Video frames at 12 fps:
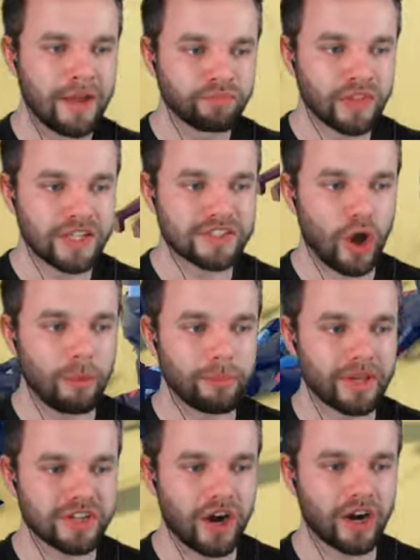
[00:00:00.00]
these
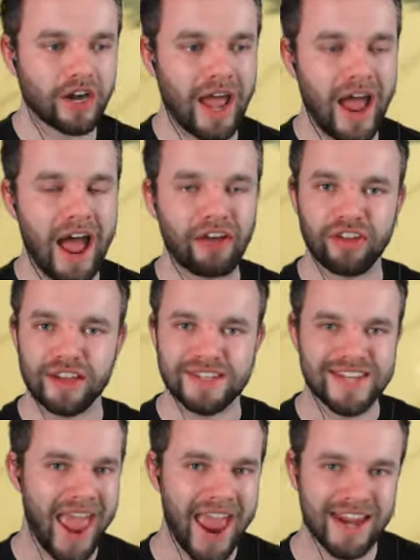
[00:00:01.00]
zombies are going to have like
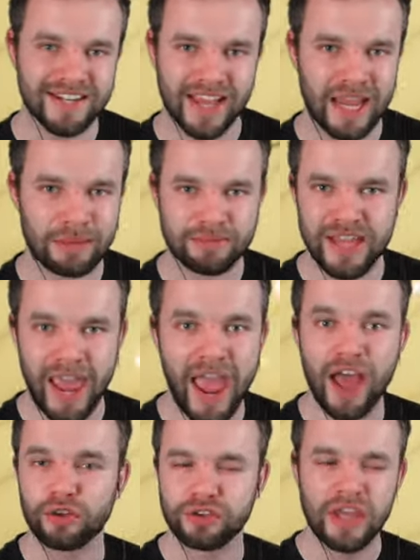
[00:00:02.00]
10 times the
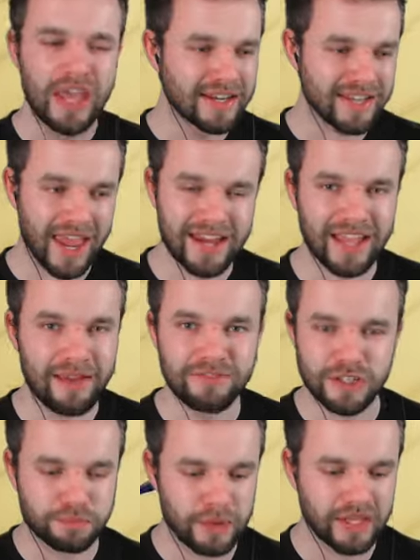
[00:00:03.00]
health, 10
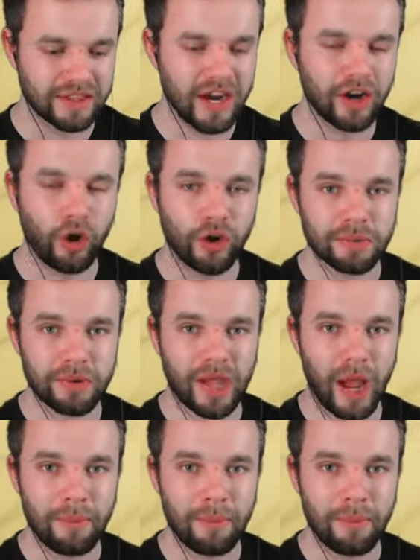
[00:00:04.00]
times the speed. They're going to become